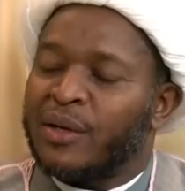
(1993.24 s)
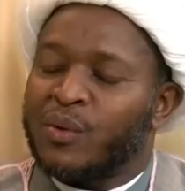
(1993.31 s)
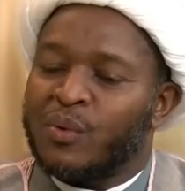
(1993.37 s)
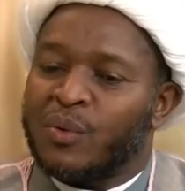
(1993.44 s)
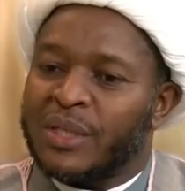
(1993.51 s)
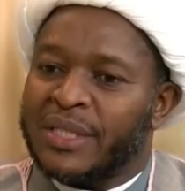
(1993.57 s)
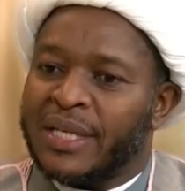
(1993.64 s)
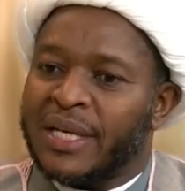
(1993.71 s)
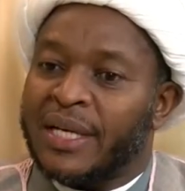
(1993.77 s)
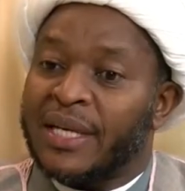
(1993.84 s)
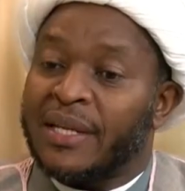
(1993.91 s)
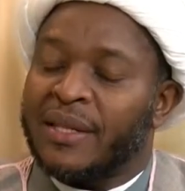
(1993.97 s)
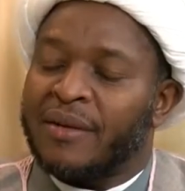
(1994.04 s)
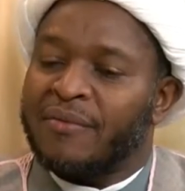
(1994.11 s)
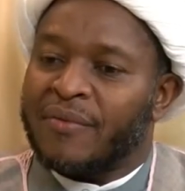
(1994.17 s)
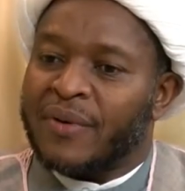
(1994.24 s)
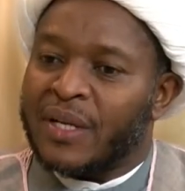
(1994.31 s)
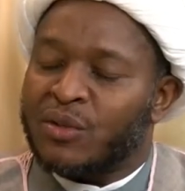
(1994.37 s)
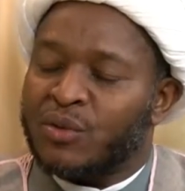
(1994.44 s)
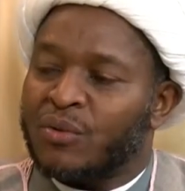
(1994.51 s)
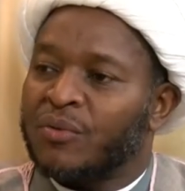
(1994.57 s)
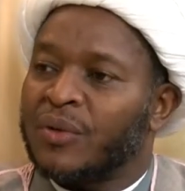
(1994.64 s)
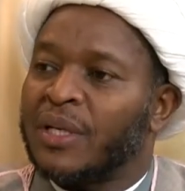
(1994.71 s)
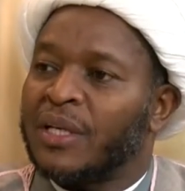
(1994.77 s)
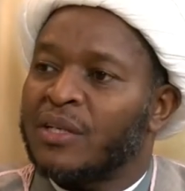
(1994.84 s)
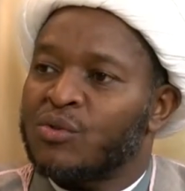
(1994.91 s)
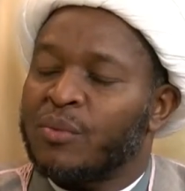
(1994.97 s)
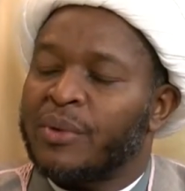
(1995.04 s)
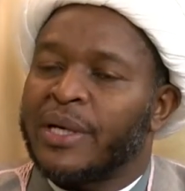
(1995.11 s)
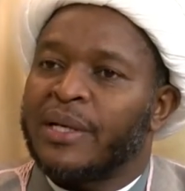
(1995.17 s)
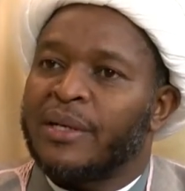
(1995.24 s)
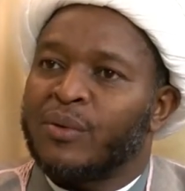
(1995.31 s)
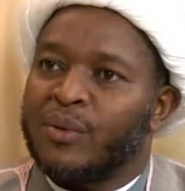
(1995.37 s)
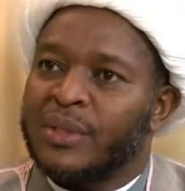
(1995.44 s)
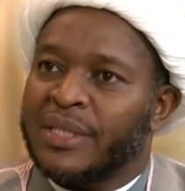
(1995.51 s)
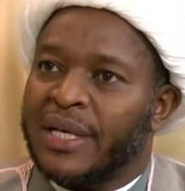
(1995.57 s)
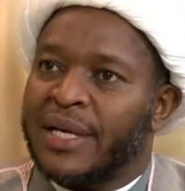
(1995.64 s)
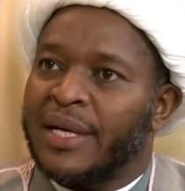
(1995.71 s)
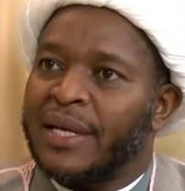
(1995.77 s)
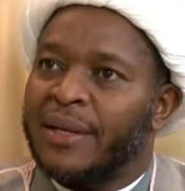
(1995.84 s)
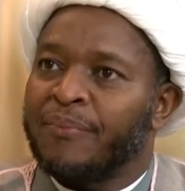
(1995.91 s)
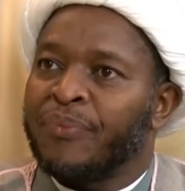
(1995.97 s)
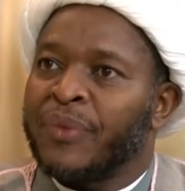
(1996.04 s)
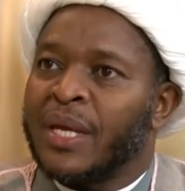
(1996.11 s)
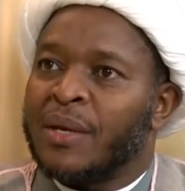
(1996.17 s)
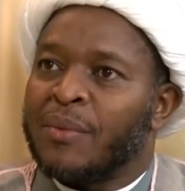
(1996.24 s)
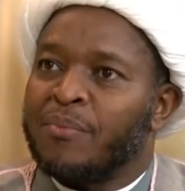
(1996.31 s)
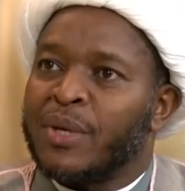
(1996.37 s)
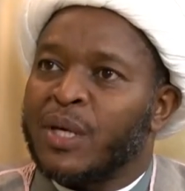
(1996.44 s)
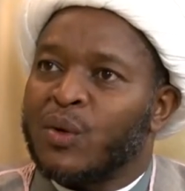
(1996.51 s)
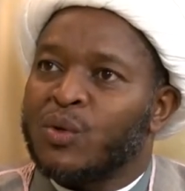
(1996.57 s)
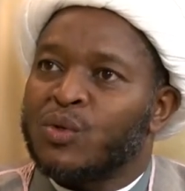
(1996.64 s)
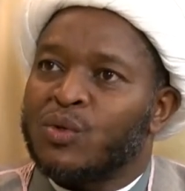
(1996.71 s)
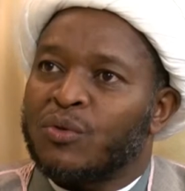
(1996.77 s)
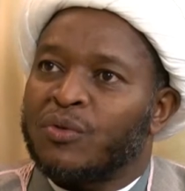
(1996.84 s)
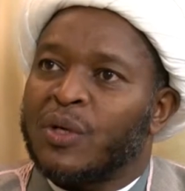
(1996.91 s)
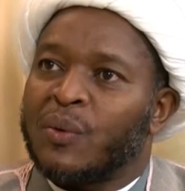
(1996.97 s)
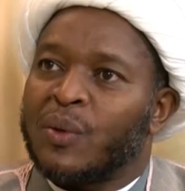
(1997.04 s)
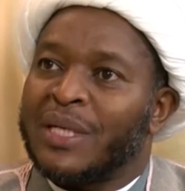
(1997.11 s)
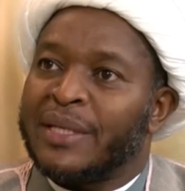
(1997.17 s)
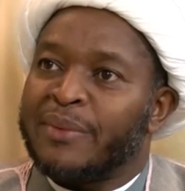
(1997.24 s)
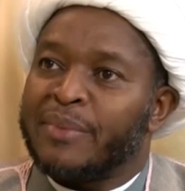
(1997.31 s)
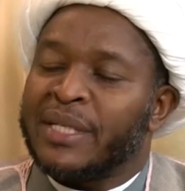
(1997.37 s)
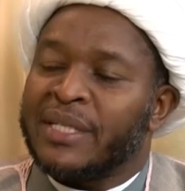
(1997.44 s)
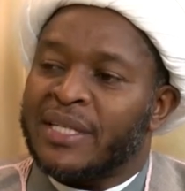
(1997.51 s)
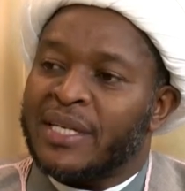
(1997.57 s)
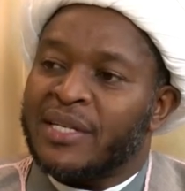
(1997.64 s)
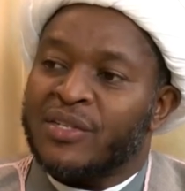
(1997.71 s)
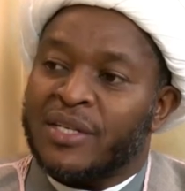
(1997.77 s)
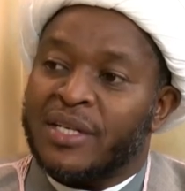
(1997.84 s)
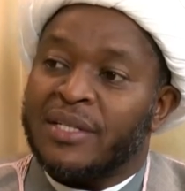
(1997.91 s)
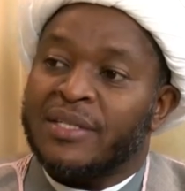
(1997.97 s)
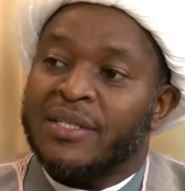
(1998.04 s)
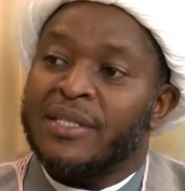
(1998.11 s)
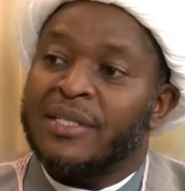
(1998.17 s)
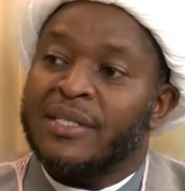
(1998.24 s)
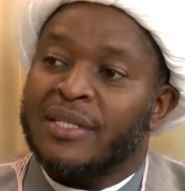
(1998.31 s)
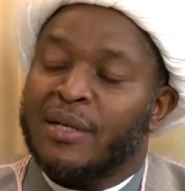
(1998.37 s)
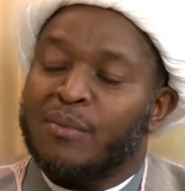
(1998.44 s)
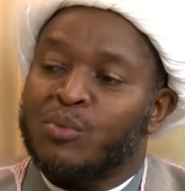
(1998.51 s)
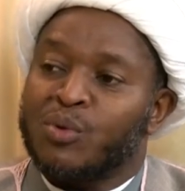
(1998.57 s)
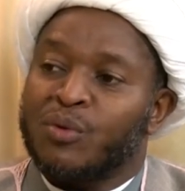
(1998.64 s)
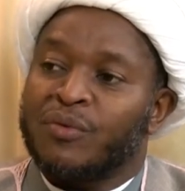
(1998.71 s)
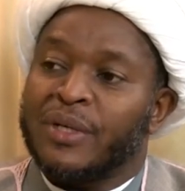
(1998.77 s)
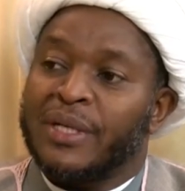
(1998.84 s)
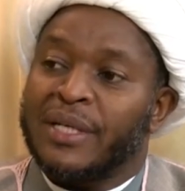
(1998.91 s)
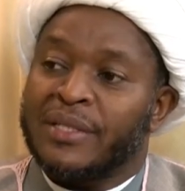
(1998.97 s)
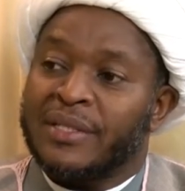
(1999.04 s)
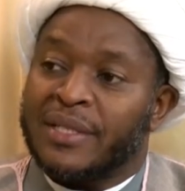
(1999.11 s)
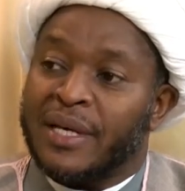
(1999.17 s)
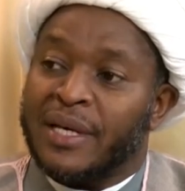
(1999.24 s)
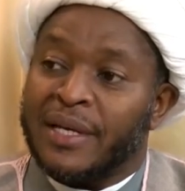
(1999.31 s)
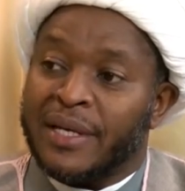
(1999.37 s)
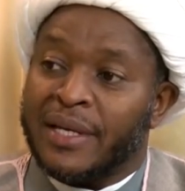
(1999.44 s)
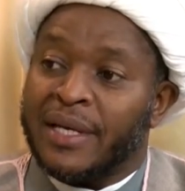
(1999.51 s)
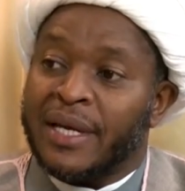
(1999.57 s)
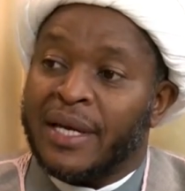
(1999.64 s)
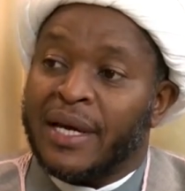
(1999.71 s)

wa ta'ala, the friends of Allah subhanahu wa ta'ala, because of our limitations in terms of understanding